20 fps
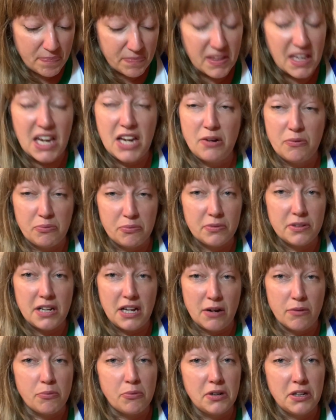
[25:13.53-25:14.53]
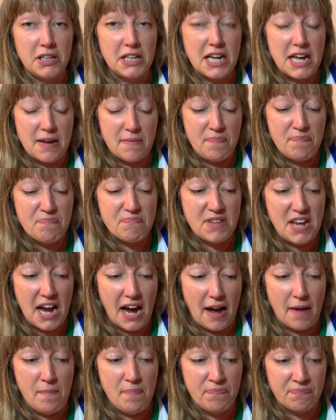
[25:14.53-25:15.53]
It really,
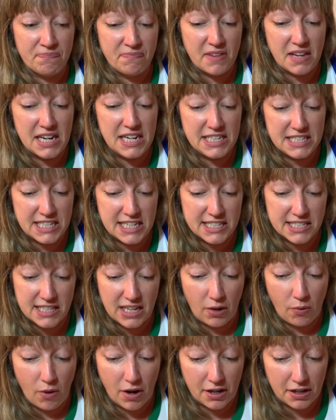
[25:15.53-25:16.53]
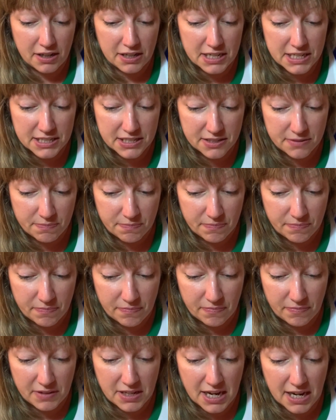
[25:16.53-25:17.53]
yeah, it tastes like water. It's,
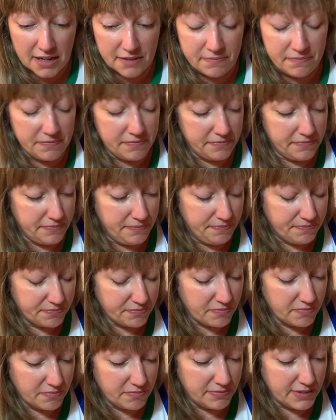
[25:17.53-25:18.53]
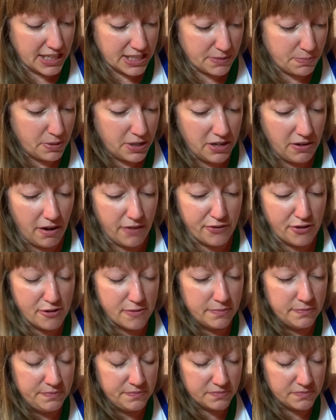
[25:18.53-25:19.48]
yeah, that's pretty awful.